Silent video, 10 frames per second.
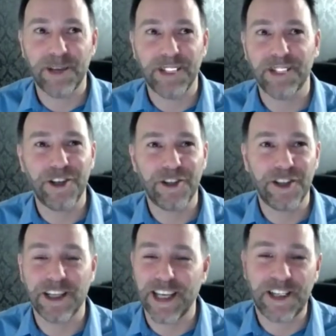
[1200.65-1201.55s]
Do I play the
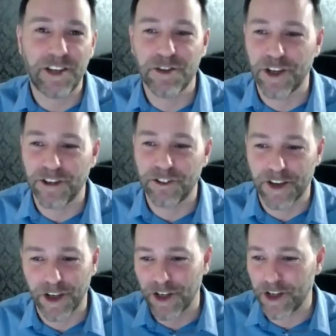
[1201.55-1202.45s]
lottery? Yeah, I still got it.
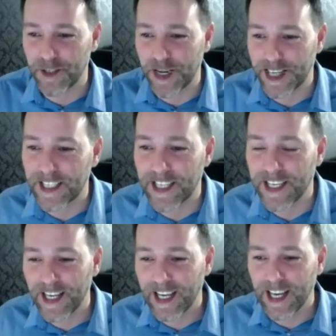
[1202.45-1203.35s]
I've got it on
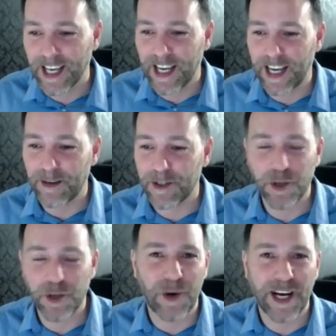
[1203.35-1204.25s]
automatic.
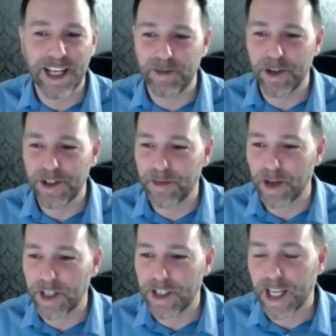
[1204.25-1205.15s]
Don't know why anymore, to
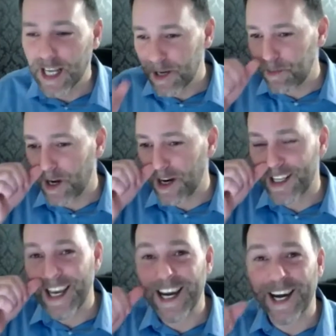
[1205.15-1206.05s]
be honest.
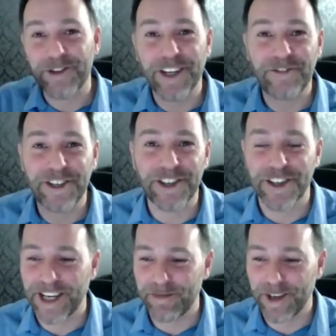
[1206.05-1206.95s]
But yeah, I would love to
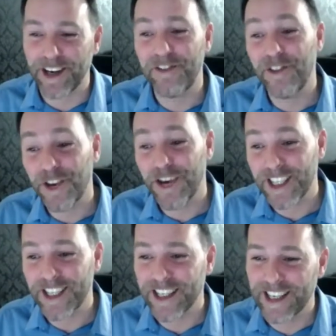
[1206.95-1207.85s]
do that, but
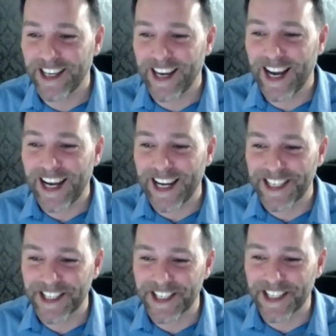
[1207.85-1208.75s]
unfortunately, I
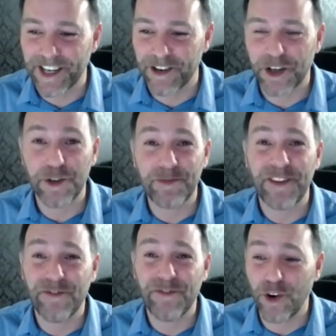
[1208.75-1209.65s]
can't just now. It cost
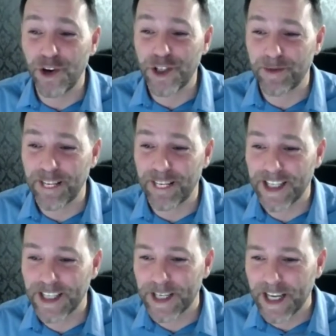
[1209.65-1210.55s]
me a fortune,
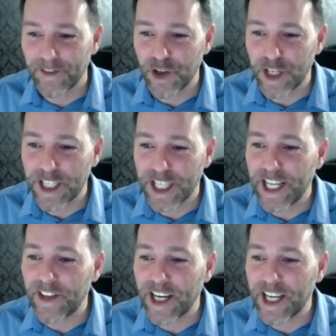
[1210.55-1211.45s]
man. Fiona
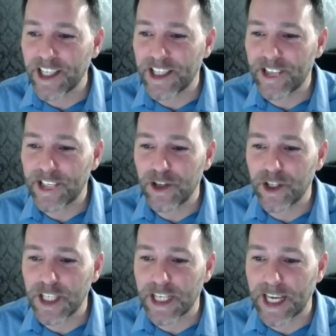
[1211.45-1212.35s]
Cheney, thank you, Stephen.
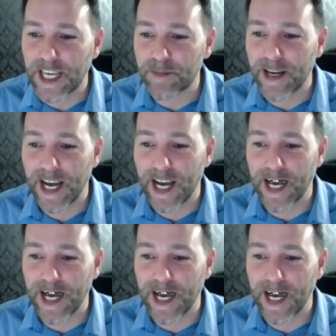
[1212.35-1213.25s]
Going to get my act
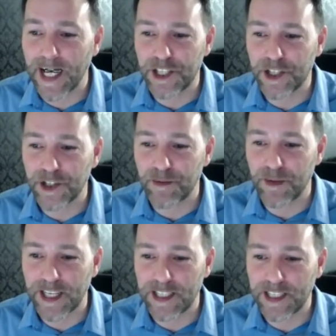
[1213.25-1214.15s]
together. I need yours
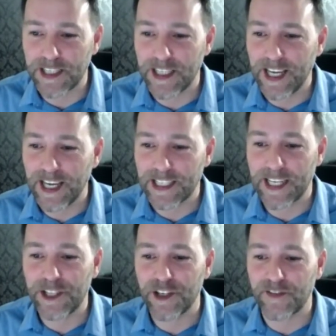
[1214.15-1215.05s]
and Maria's,
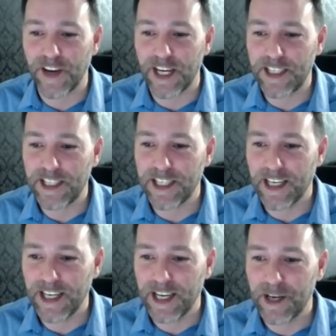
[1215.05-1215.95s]
etc. advice.